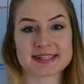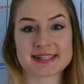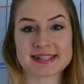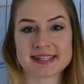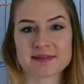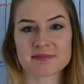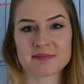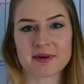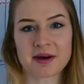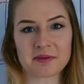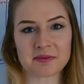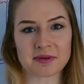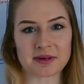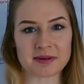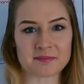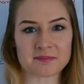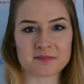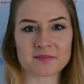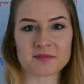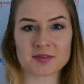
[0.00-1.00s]
die
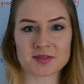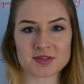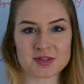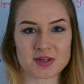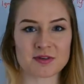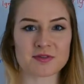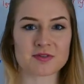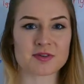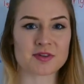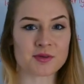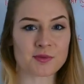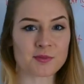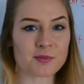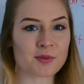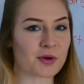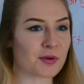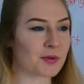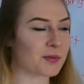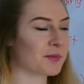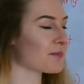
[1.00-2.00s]
Mauer, so for the
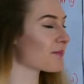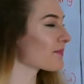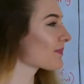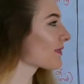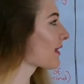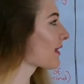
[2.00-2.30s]
wall.